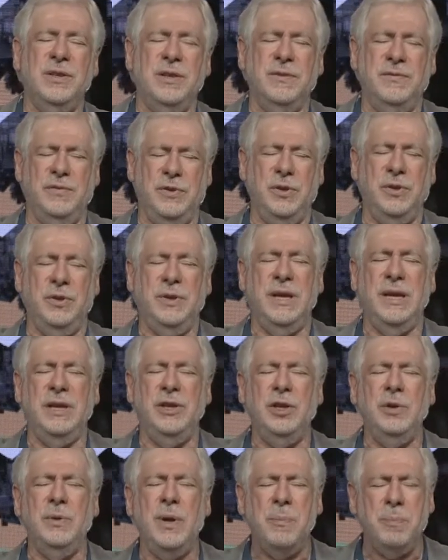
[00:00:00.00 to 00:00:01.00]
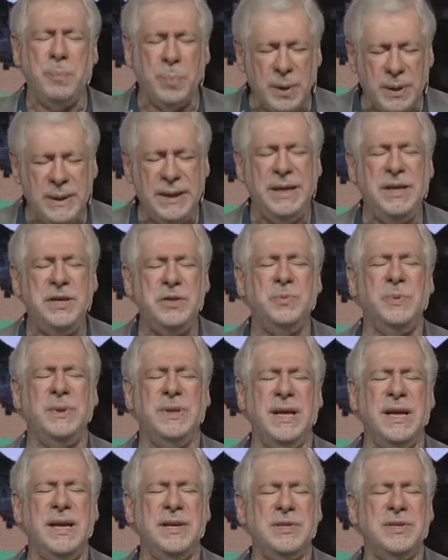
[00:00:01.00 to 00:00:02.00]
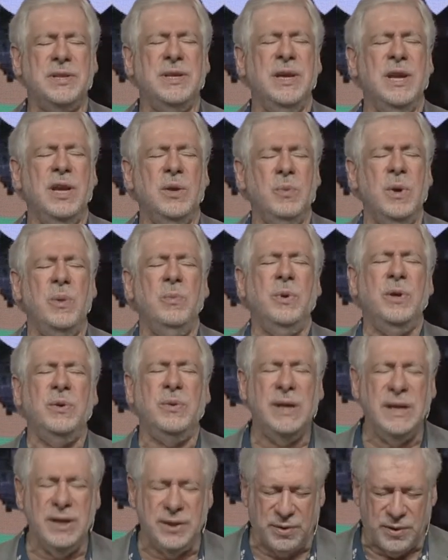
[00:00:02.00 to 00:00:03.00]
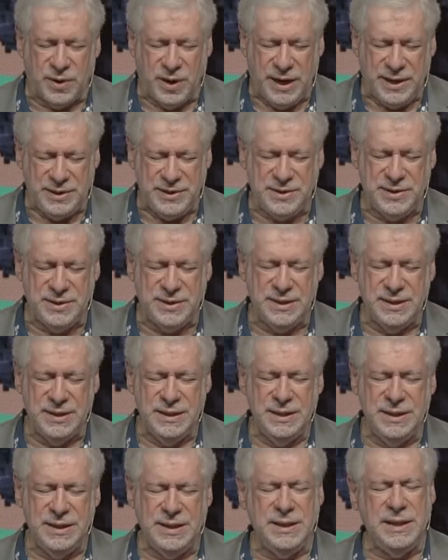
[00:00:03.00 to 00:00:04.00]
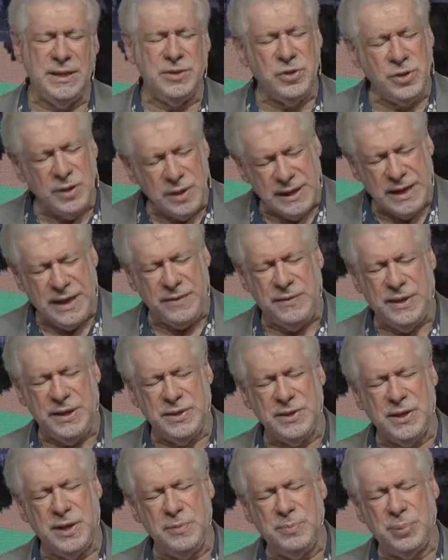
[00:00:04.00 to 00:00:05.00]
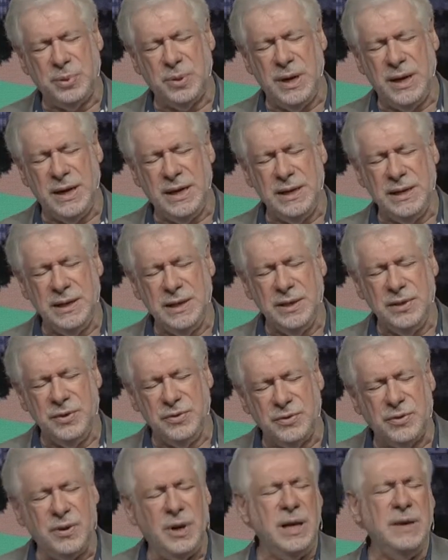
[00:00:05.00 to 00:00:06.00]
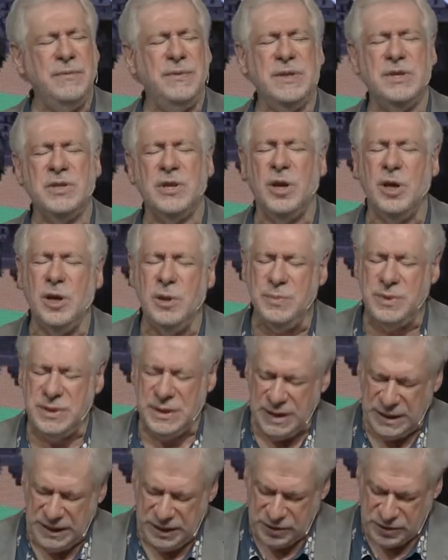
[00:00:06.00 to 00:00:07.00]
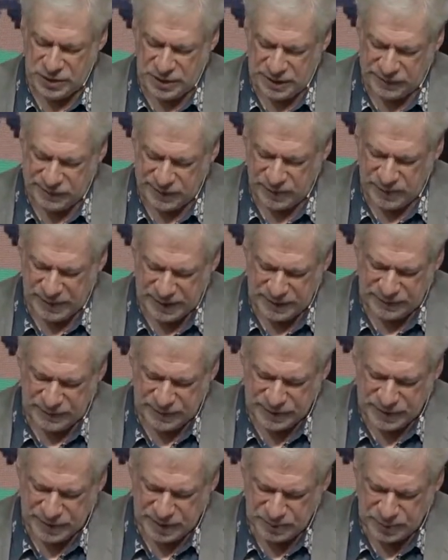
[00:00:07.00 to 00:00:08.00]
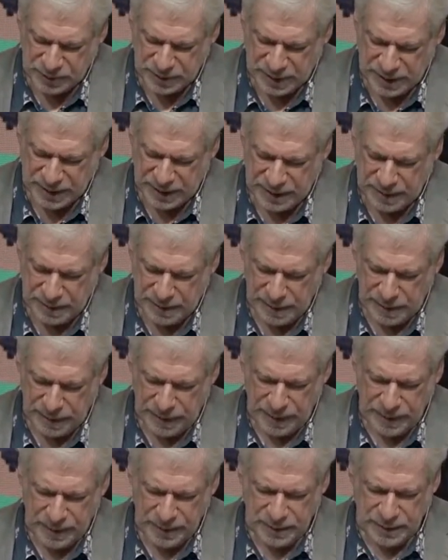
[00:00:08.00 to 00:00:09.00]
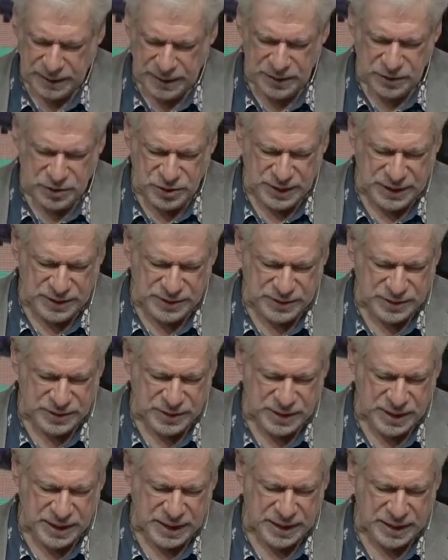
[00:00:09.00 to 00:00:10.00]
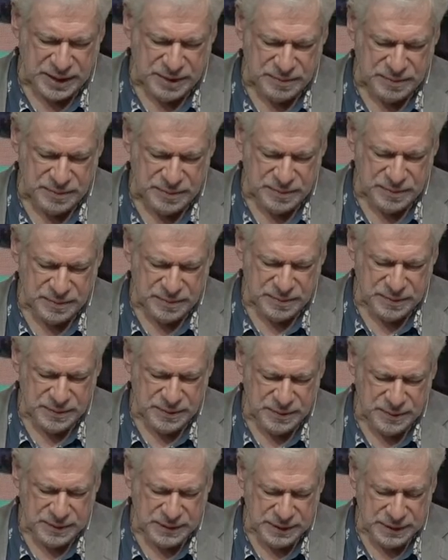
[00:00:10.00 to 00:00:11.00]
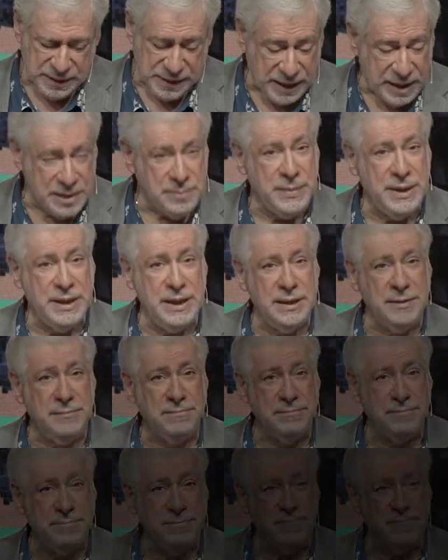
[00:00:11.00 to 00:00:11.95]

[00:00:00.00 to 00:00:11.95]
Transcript: of you, that you are pleased with us when we're in Christ, and that you love us. I pray, drive this home to each and every one of us, I pray, in Jesus' name. Amen.